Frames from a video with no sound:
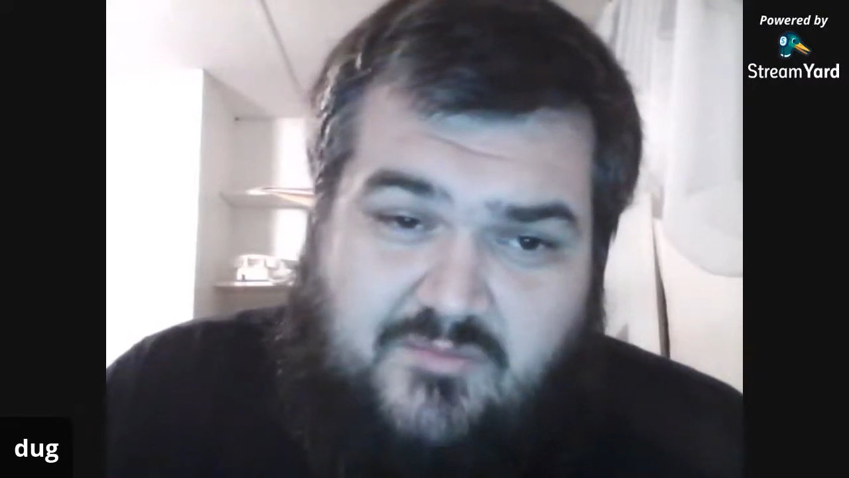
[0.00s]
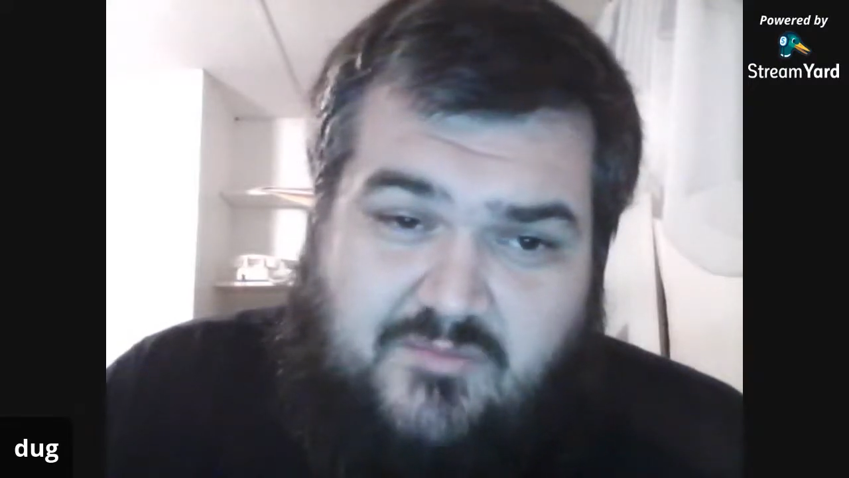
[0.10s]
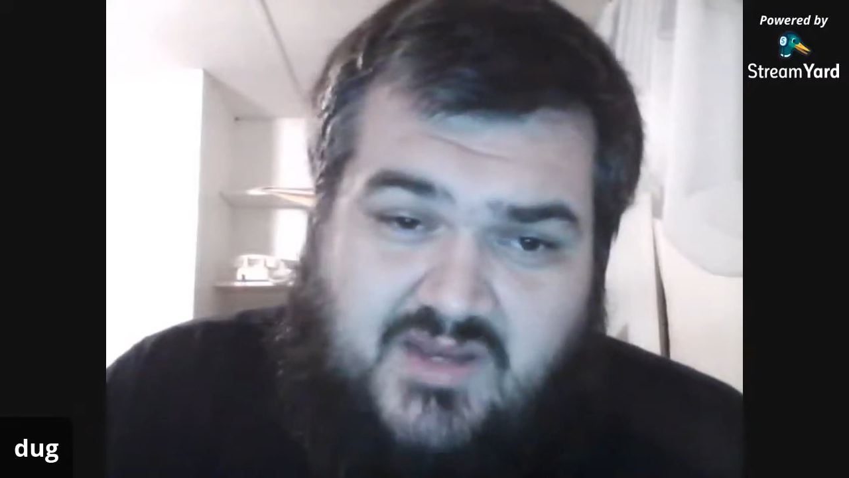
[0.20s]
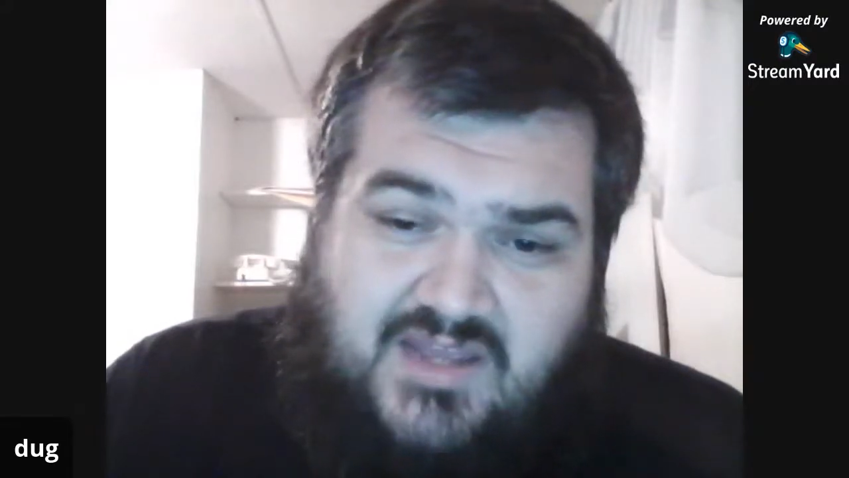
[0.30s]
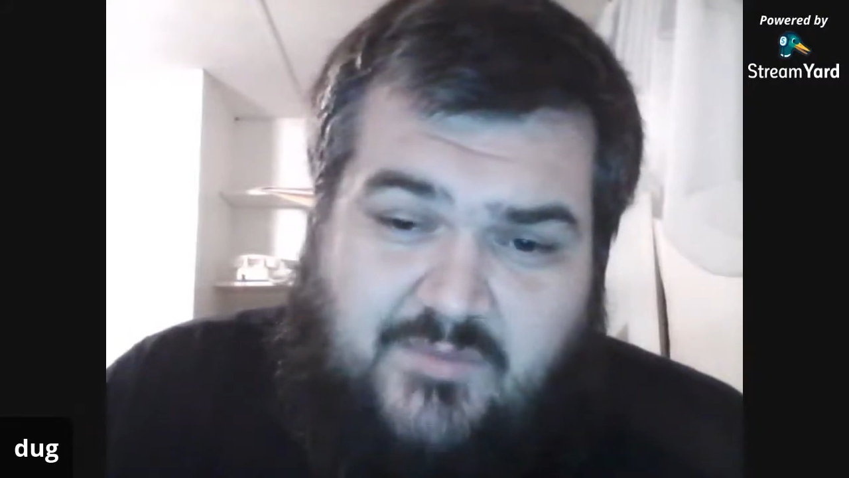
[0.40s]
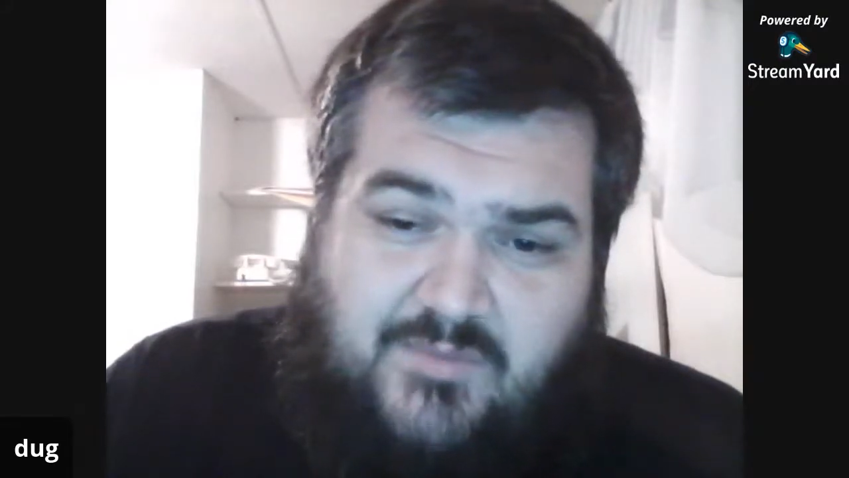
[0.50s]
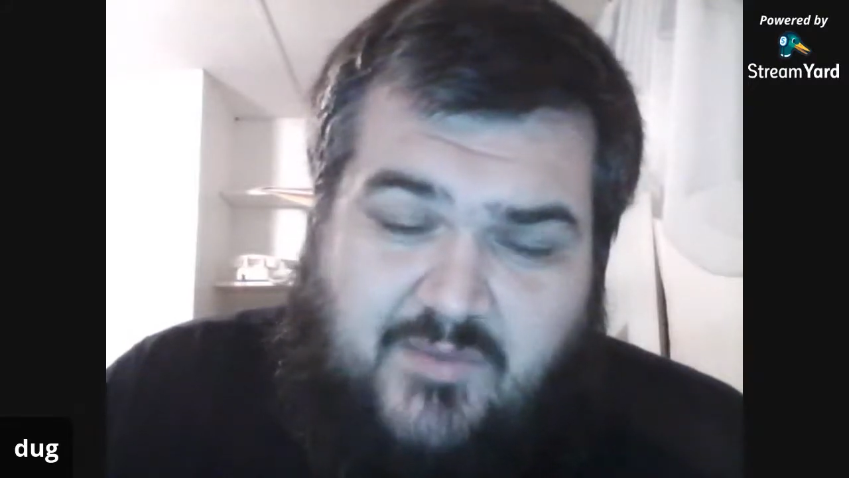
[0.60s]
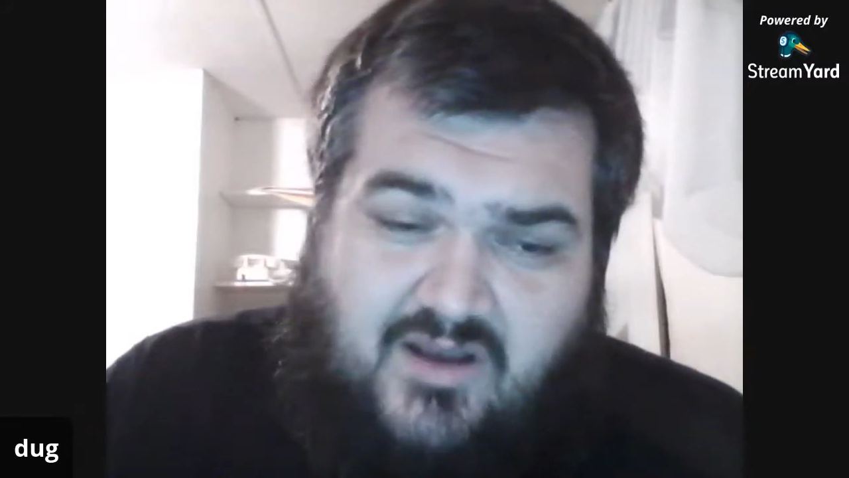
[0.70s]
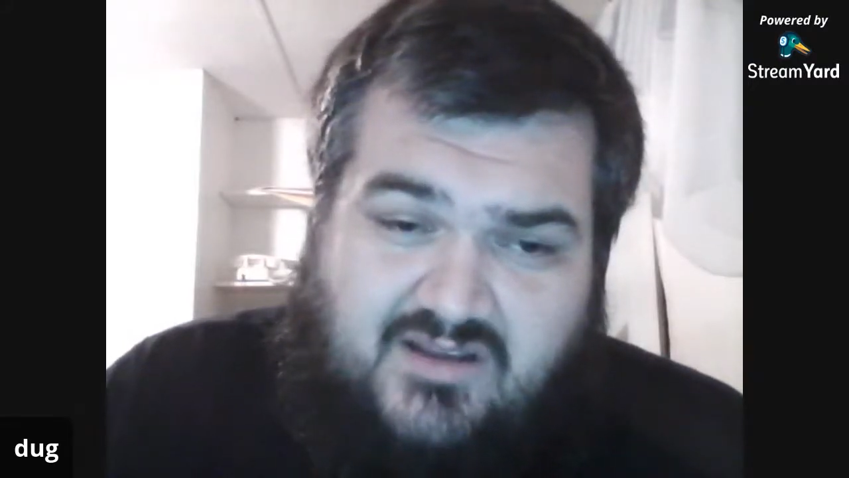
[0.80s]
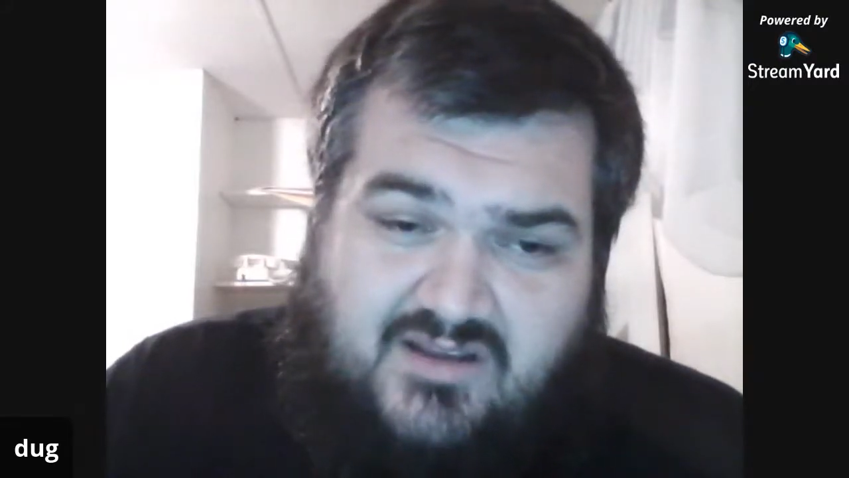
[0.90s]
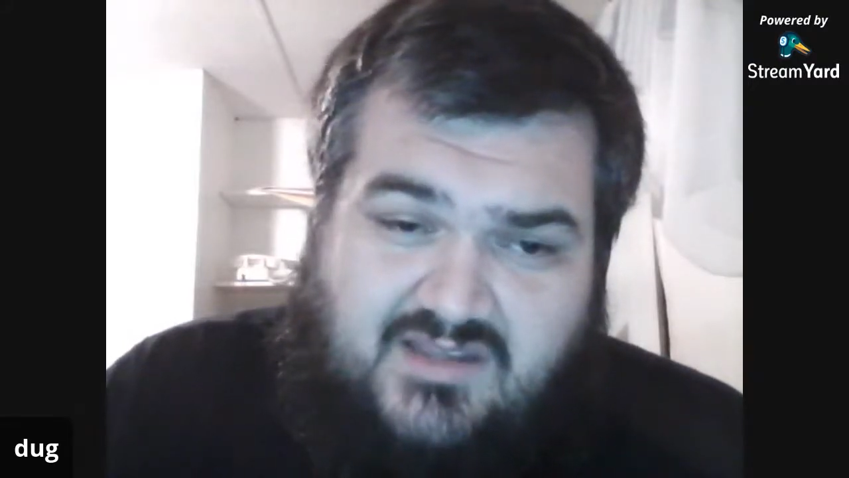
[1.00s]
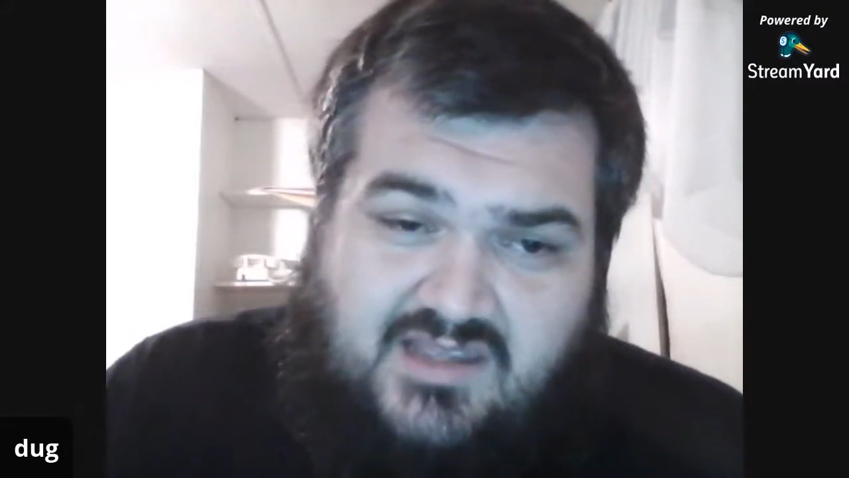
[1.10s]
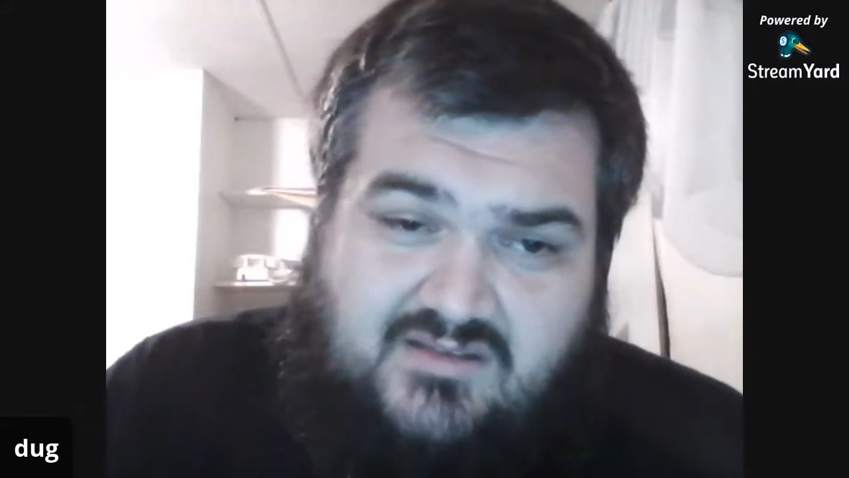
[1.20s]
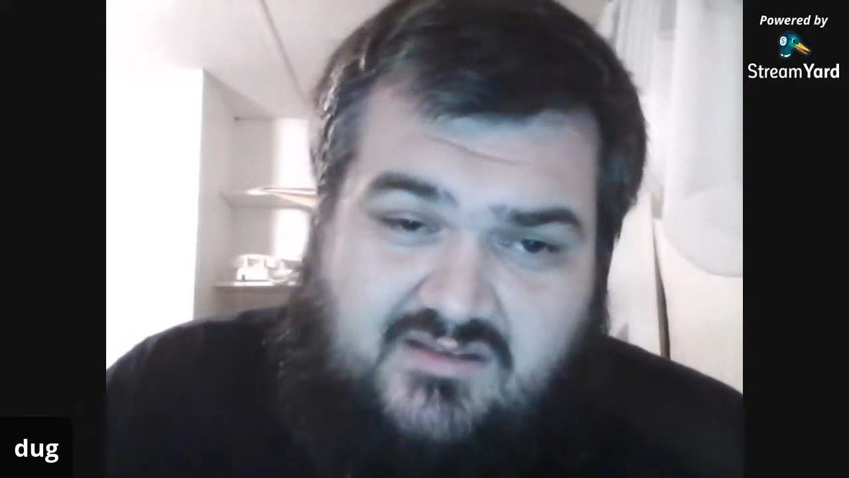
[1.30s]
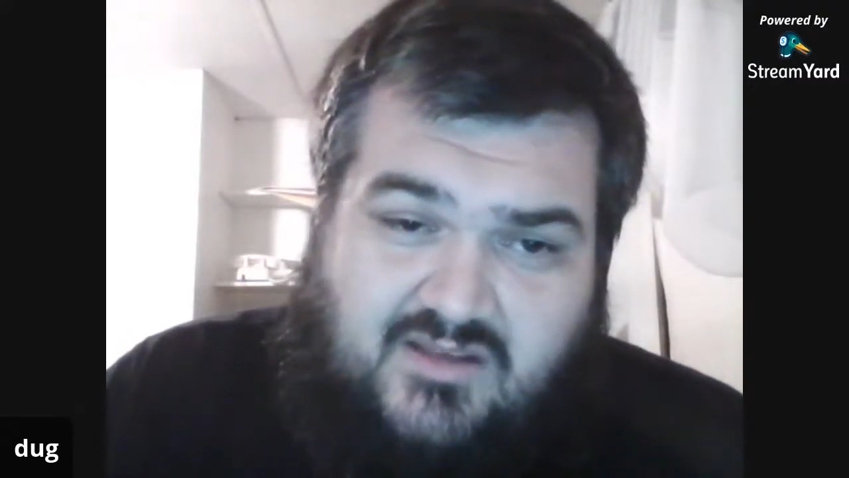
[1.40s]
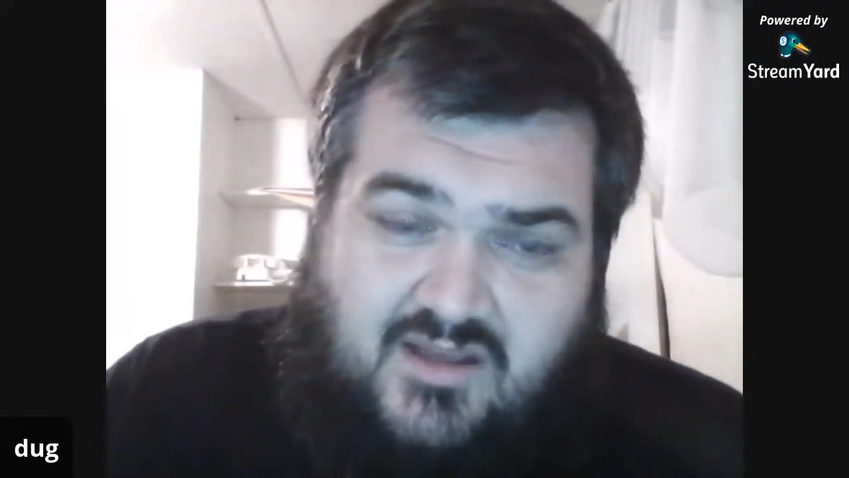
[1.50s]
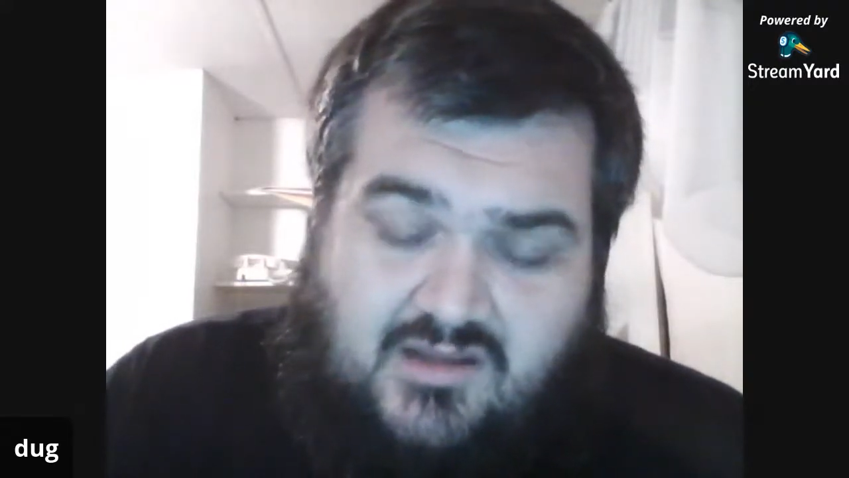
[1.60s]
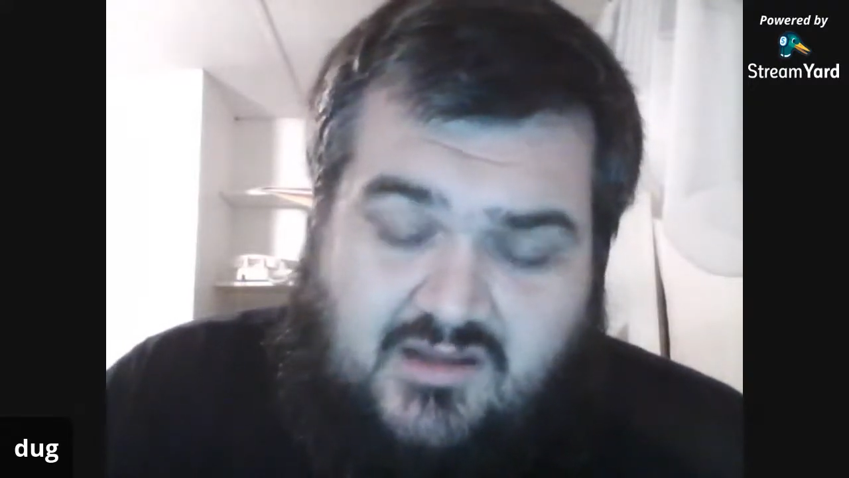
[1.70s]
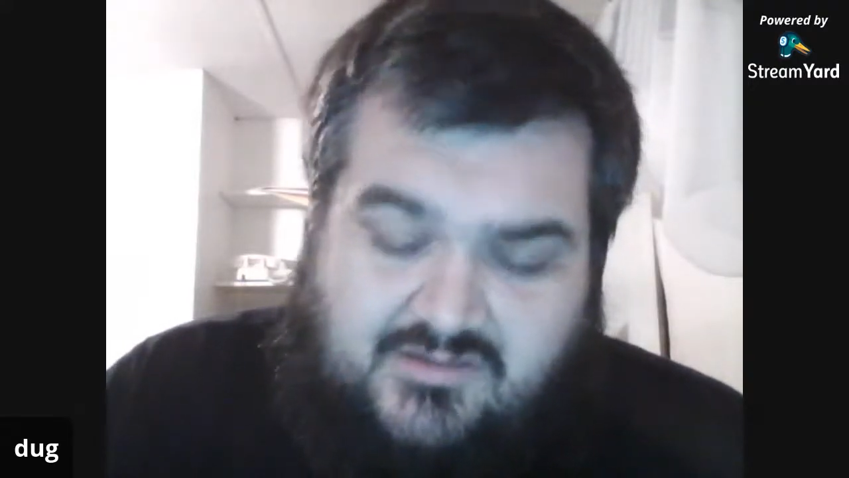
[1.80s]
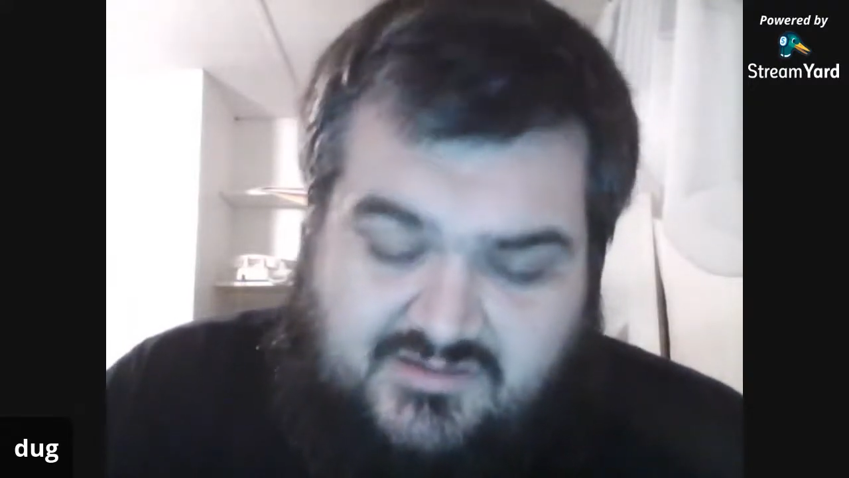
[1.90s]
money out of my pocket to get the
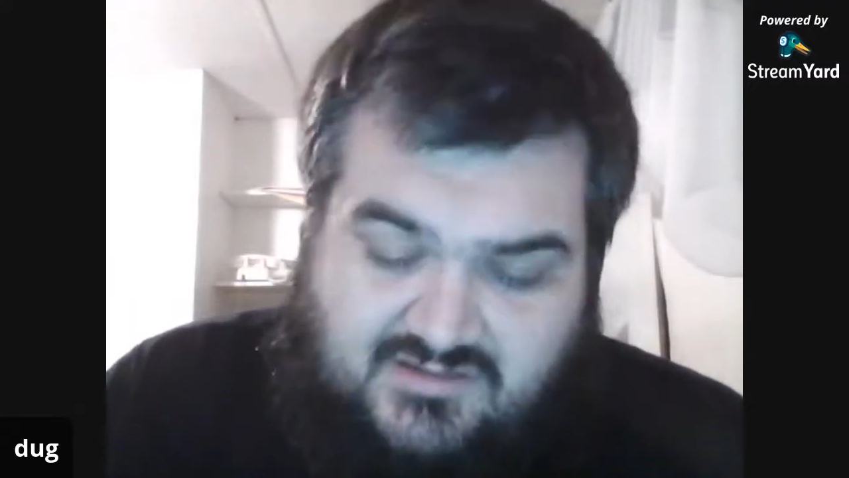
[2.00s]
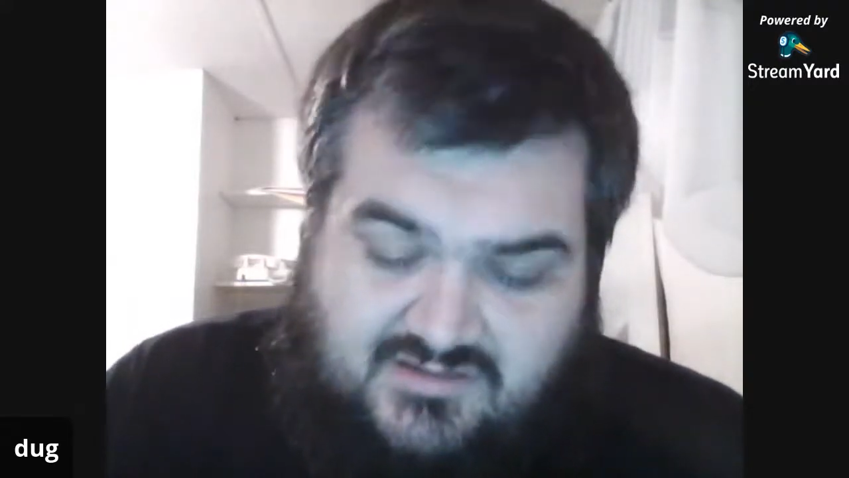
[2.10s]
colors.